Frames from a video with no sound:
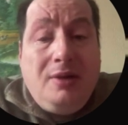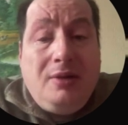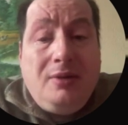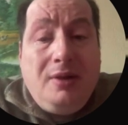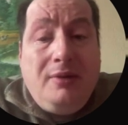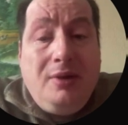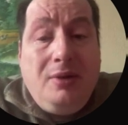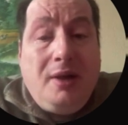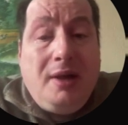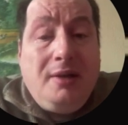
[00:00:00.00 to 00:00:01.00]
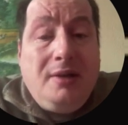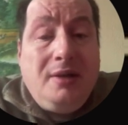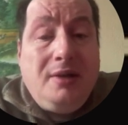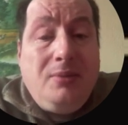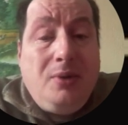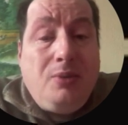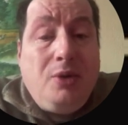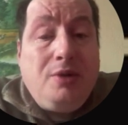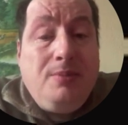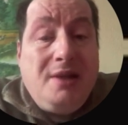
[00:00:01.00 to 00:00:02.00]
so if you look at what
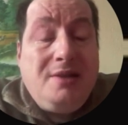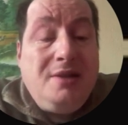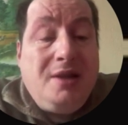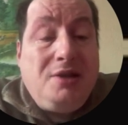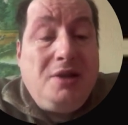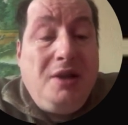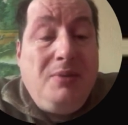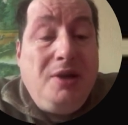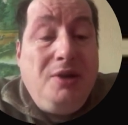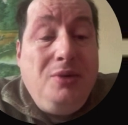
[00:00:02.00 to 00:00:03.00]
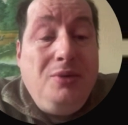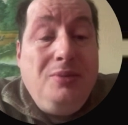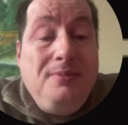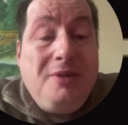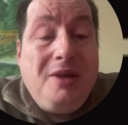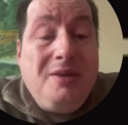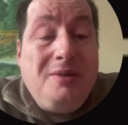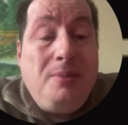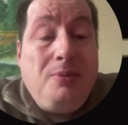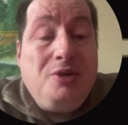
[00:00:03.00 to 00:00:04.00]
works best is actually when you
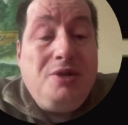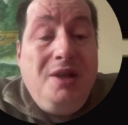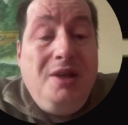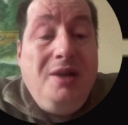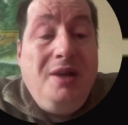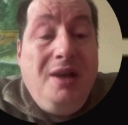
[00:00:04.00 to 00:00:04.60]
people see